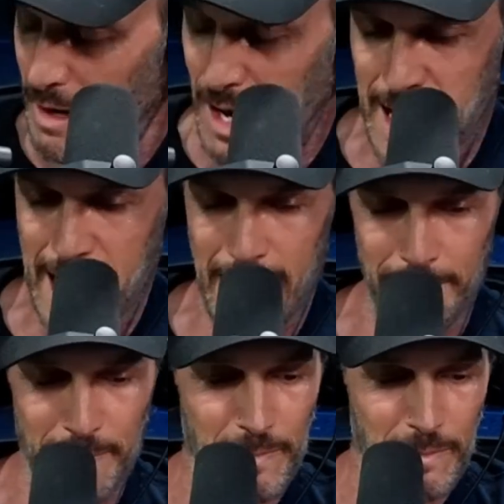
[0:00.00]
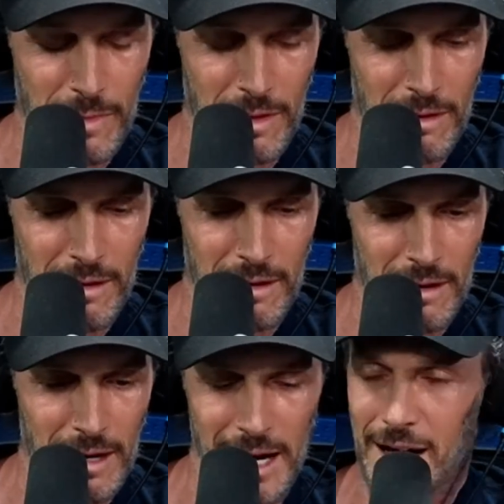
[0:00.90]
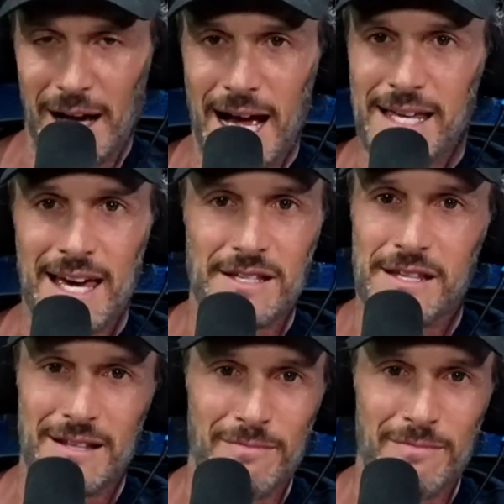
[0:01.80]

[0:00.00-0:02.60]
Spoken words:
I guess